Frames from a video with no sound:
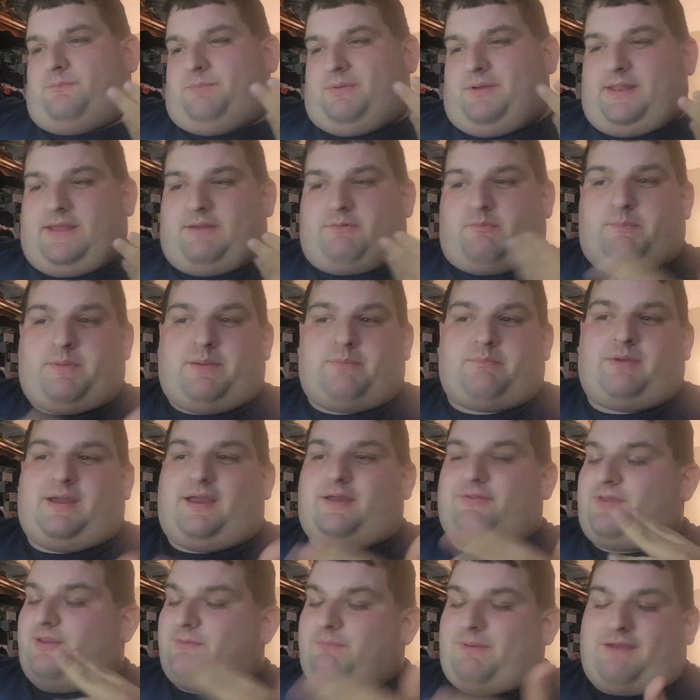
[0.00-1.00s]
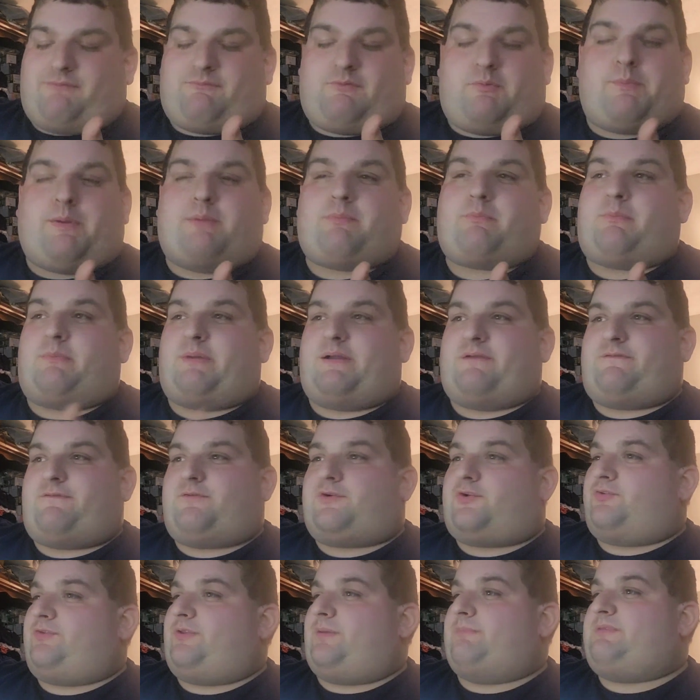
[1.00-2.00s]
But I remember, I think I remember my
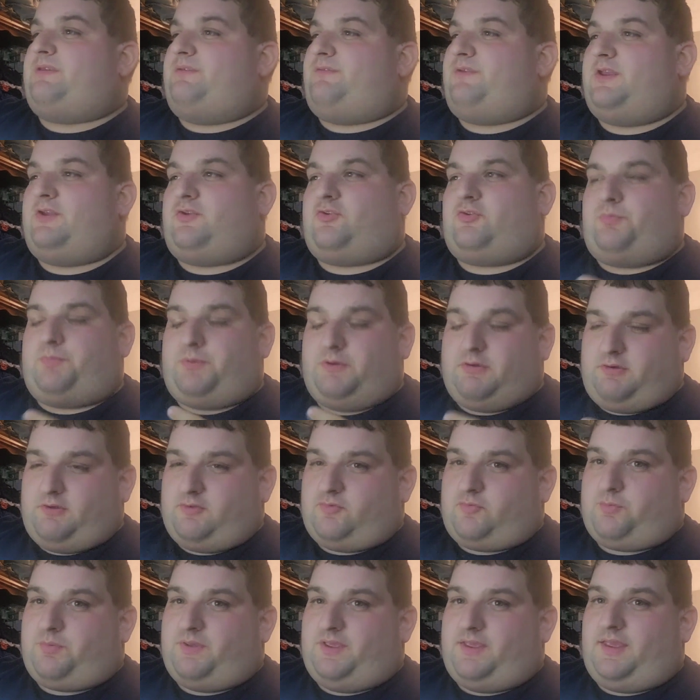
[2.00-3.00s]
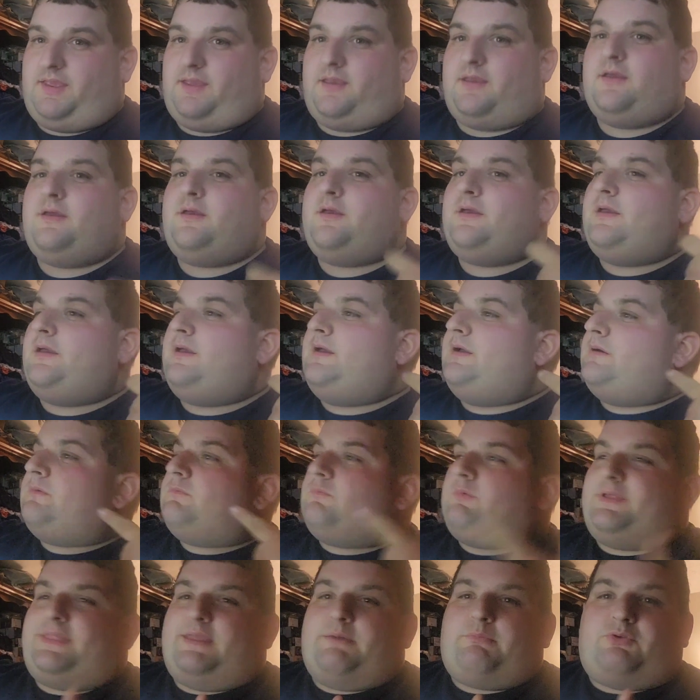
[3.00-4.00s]
first MTV experience being
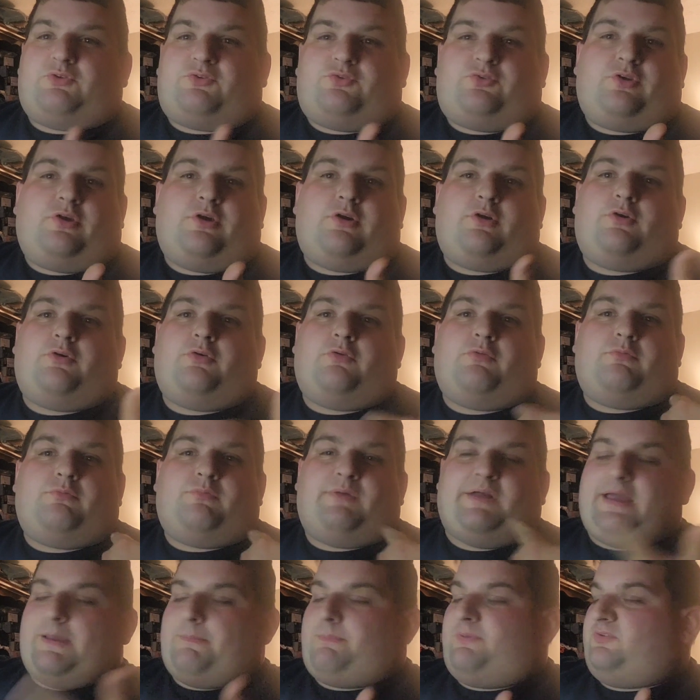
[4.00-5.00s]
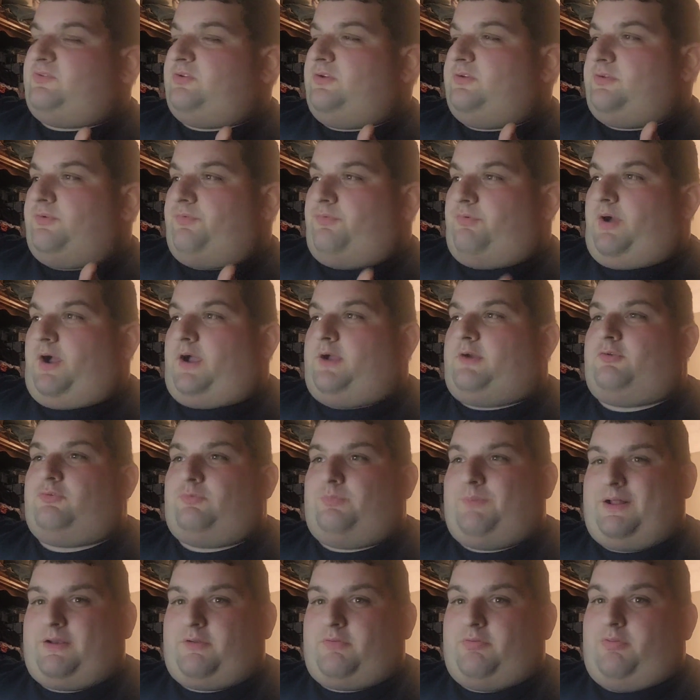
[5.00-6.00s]
when they would show episodes of
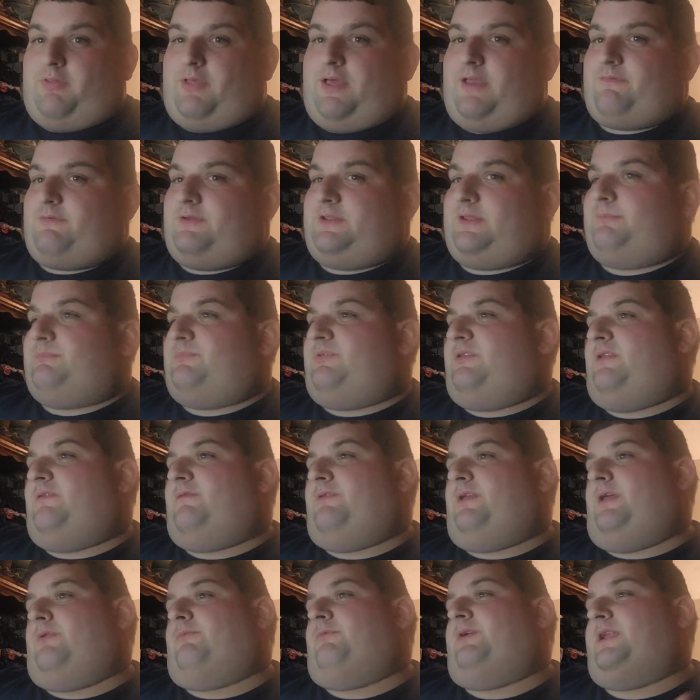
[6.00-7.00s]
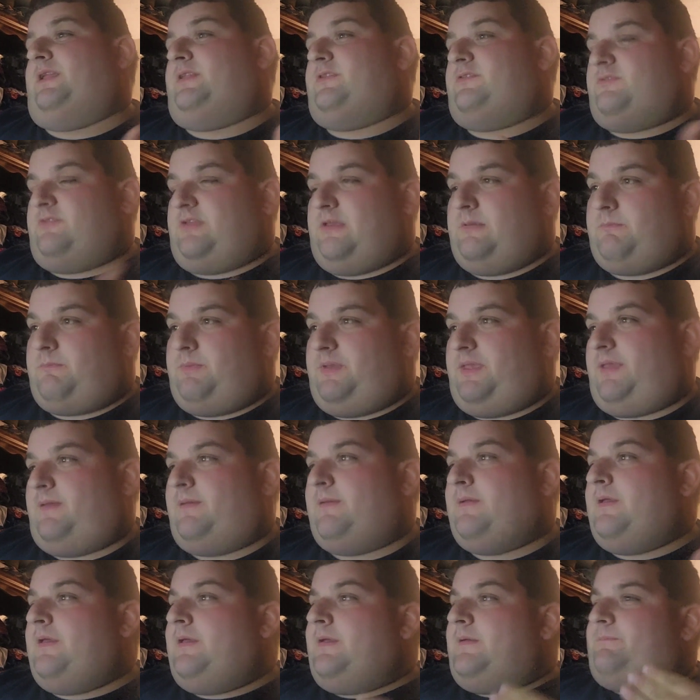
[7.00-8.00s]
Rocko's Modern Life on MTV and Ren and
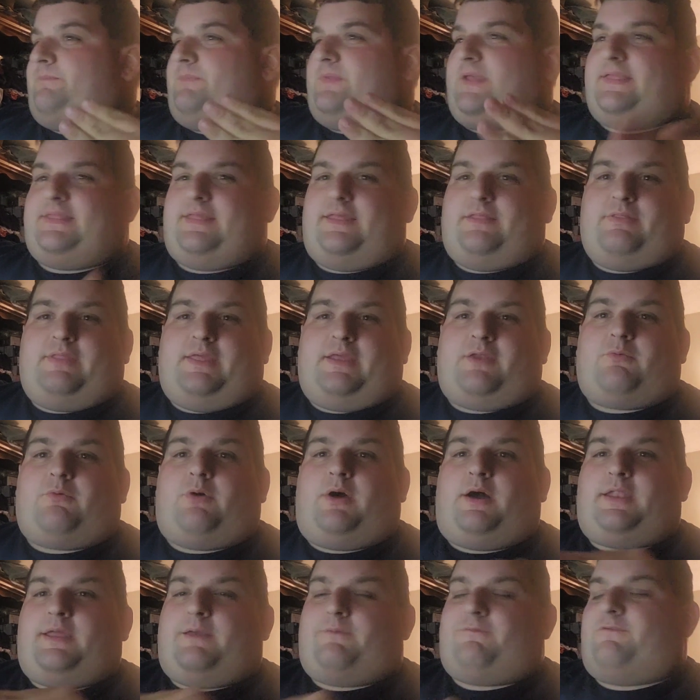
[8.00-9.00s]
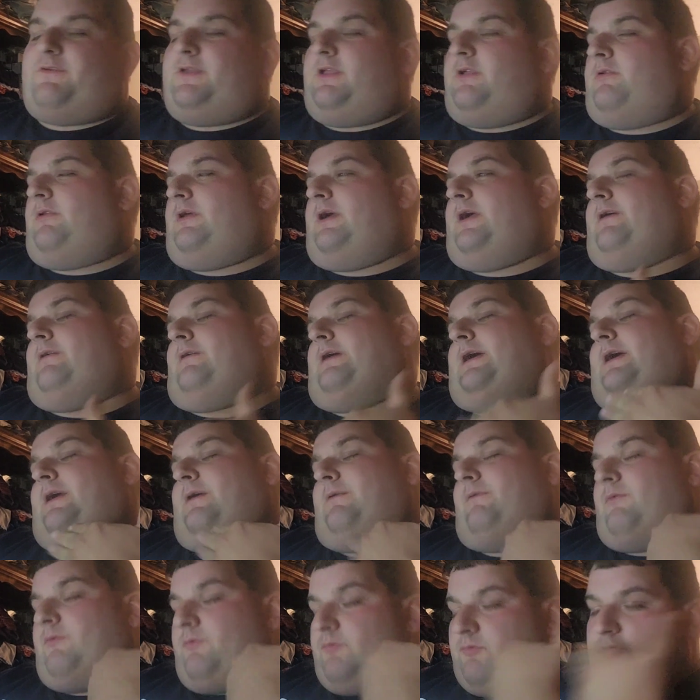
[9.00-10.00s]
Stimpy. And then later on, I figured I,
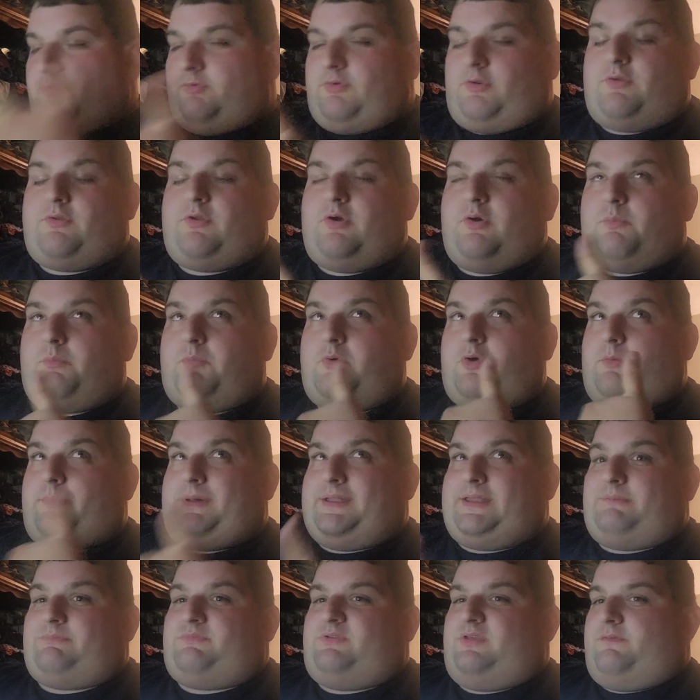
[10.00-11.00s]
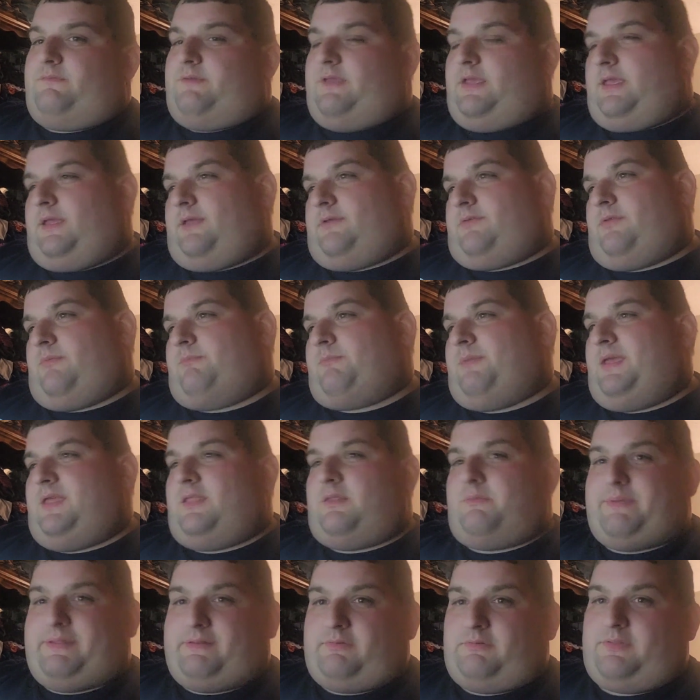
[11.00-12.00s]
I grew to know more about MTV as the,
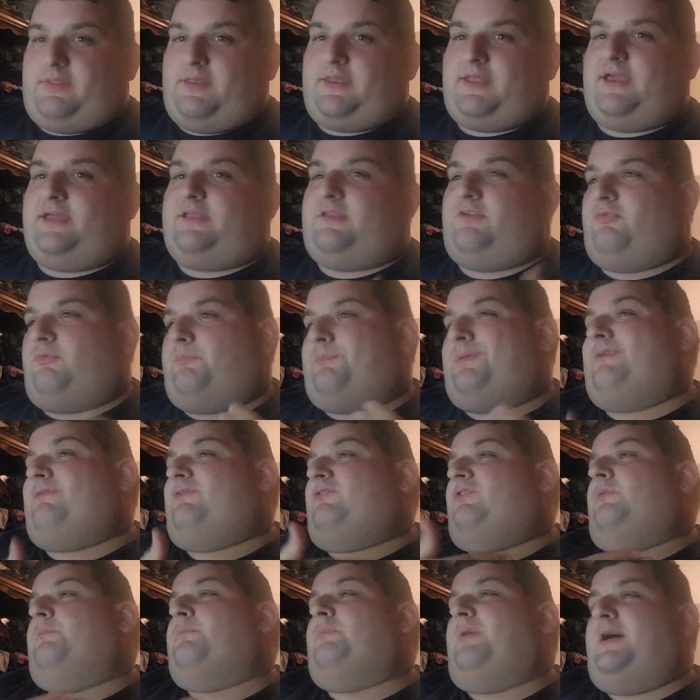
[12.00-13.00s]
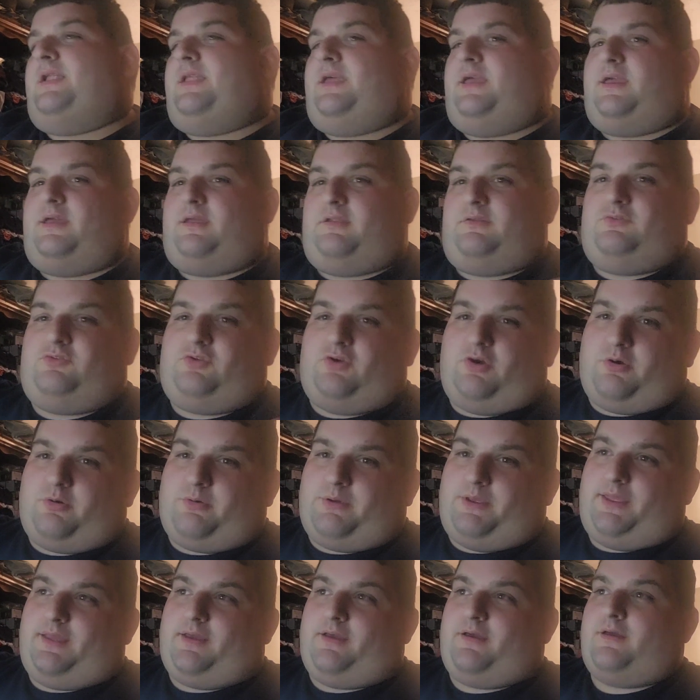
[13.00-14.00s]
in the middle of the '90s with Beavis and Butthead,
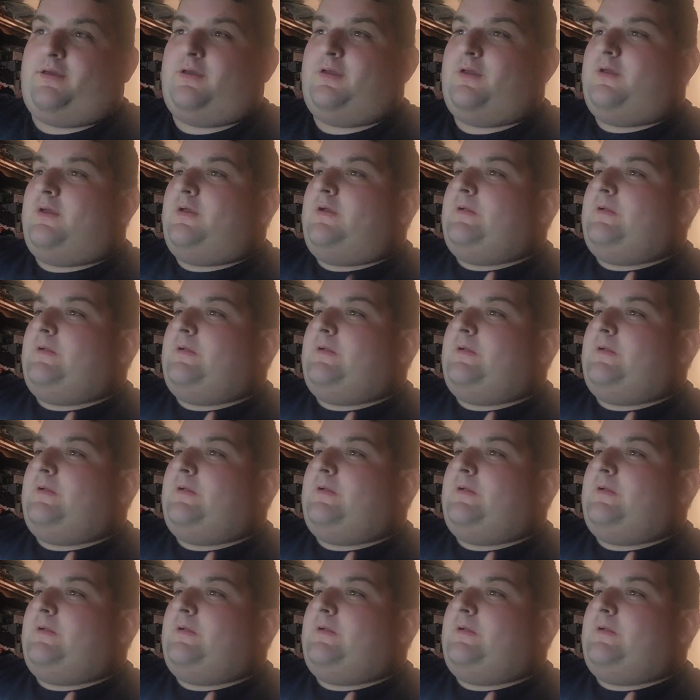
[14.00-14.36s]
Daria,